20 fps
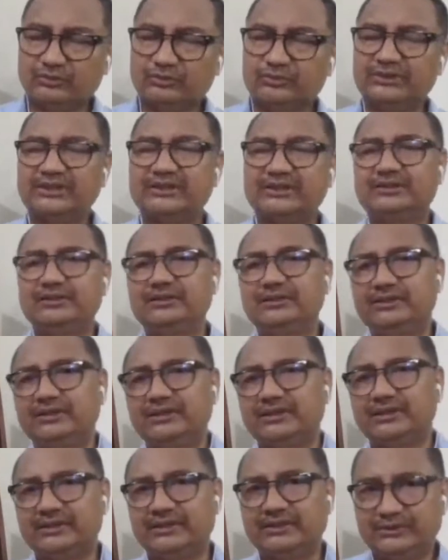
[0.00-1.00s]
all know that
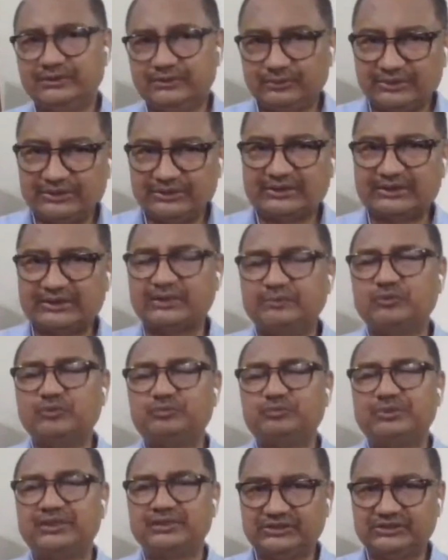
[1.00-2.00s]
uh, during the time
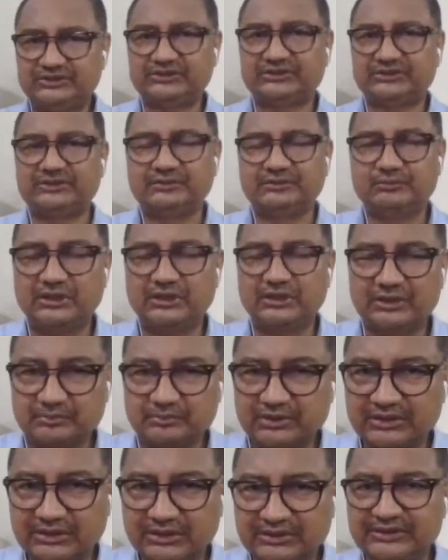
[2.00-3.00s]
of partition,
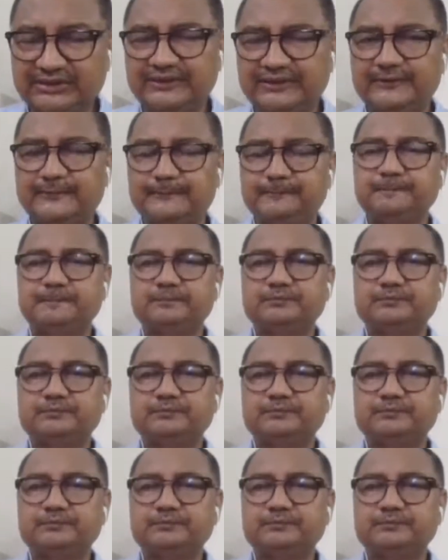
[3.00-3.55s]
Mahatma Gandhi